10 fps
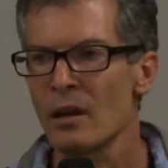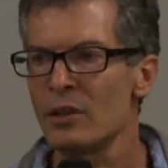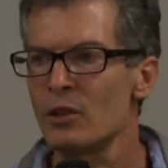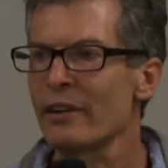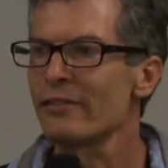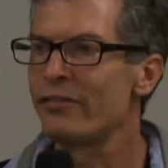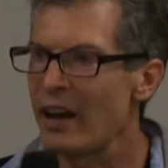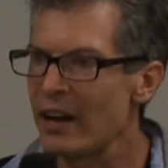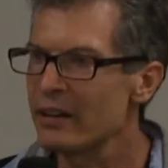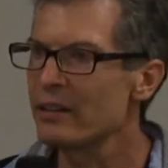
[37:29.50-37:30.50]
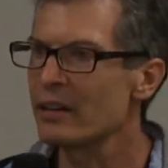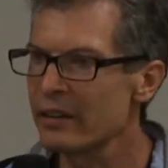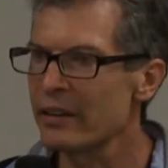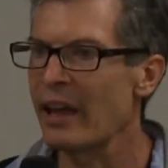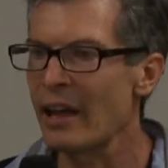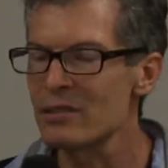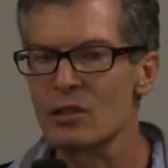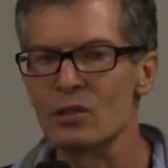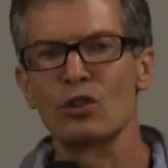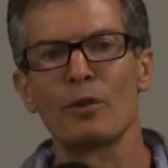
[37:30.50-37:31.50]
And you can find the
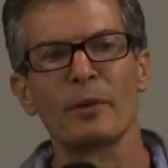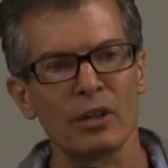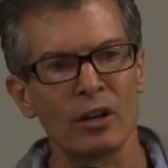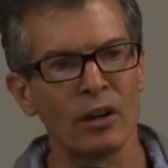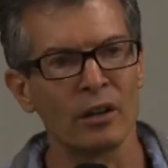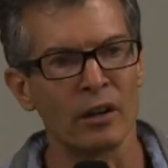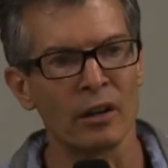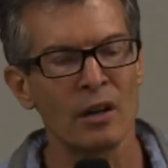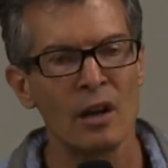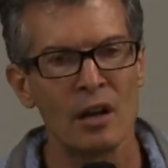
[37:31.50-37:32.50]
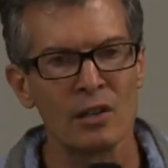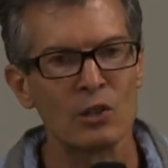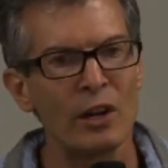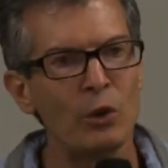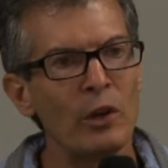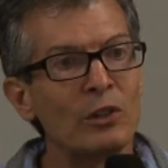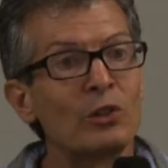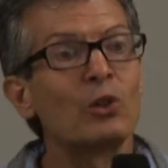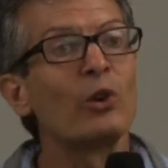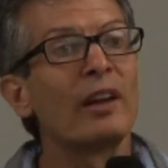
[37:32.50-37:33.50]
cancer so much earlier. So I do it
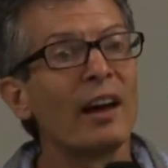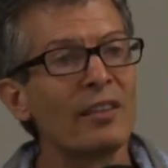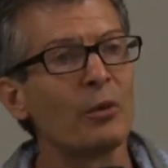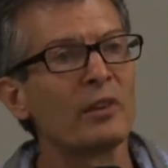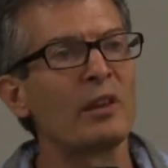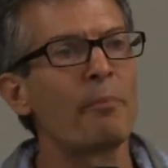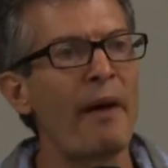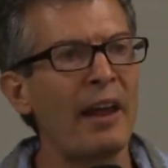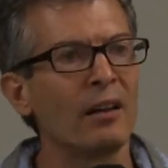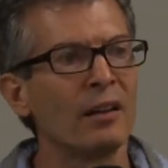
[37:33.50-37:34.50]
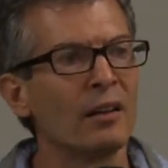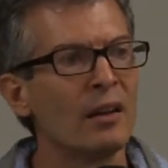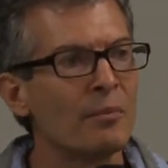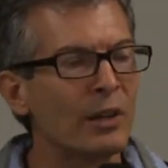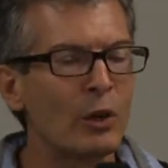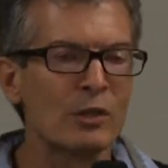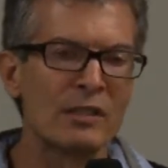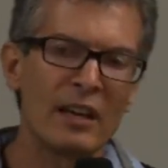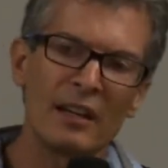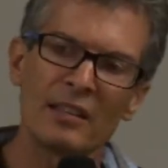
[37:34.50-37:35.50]
together with a panel, because
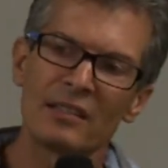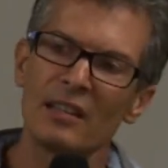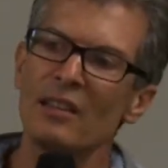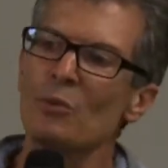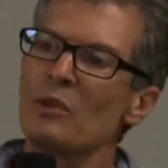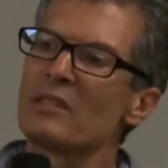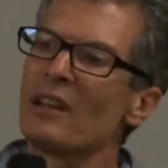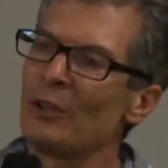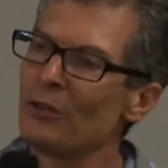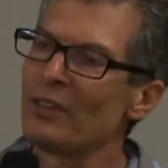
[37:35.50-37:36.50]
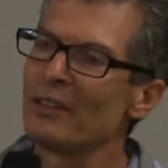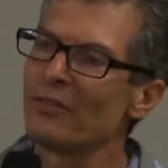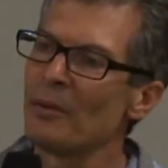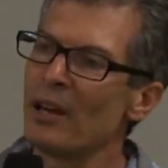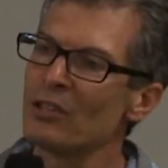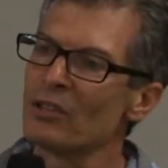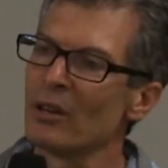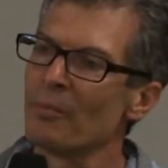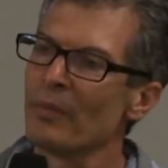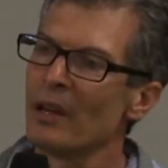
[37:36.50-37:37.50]
then I see the result of the
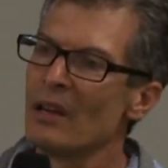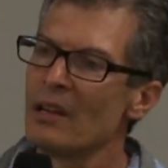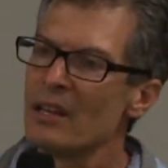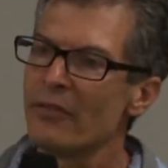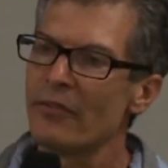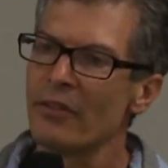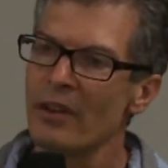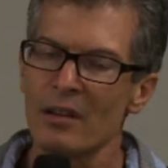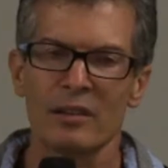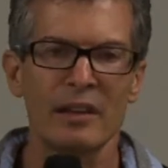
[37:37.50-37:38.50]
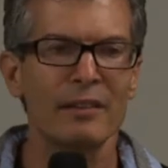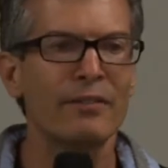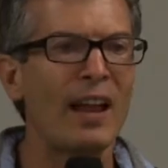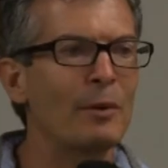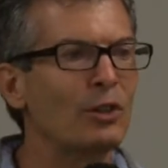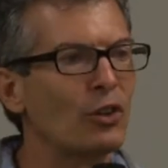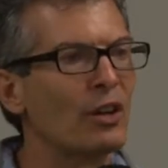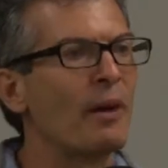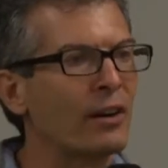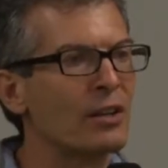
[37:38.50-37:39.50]
inflammation. If the
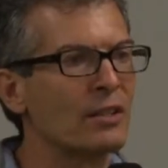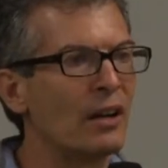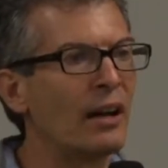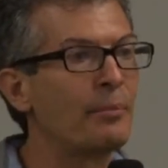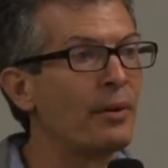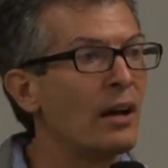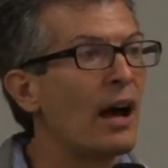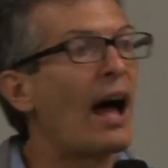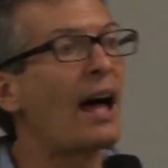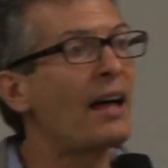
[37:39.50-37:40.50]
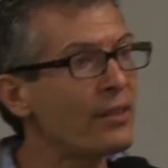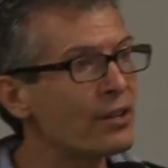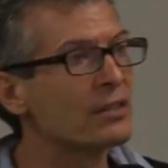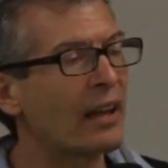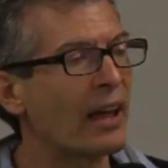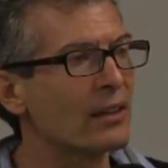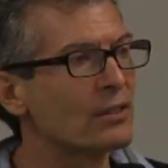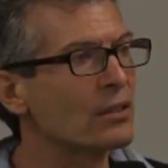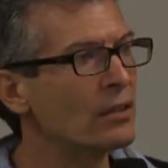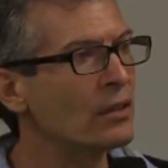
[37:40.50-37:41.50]
inflammatory markers are up and there is
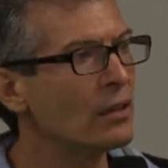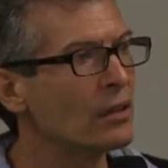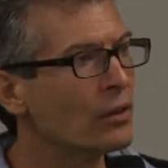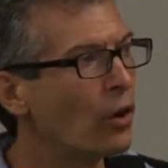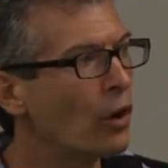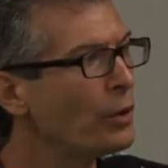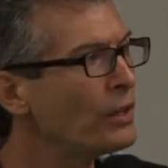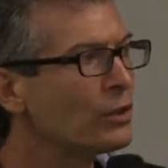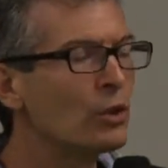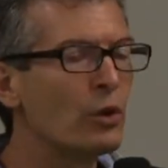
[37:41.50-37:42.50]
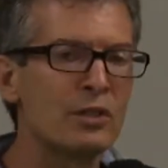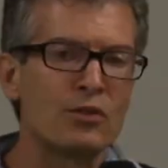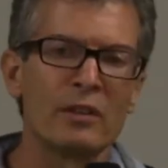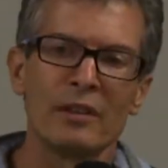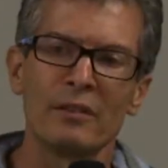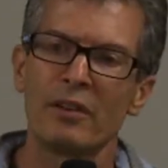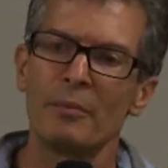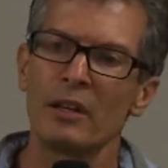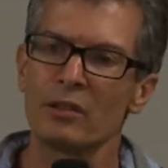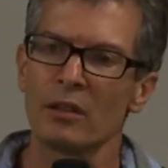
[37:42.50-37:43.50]
cancer, all we need to do is treat the
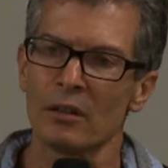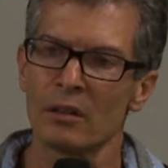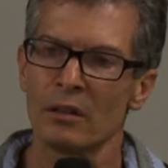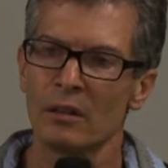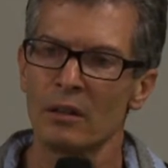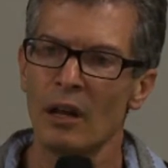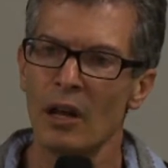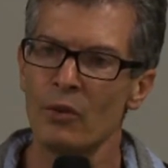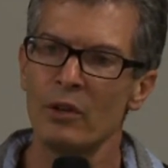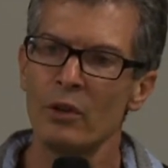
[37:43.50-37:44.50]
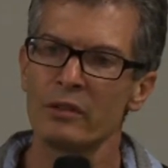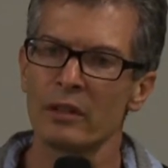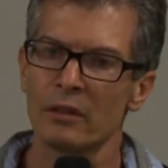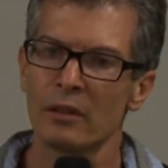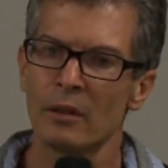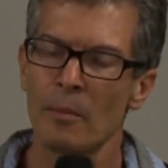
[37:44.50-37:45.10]
inflammation and reduce it.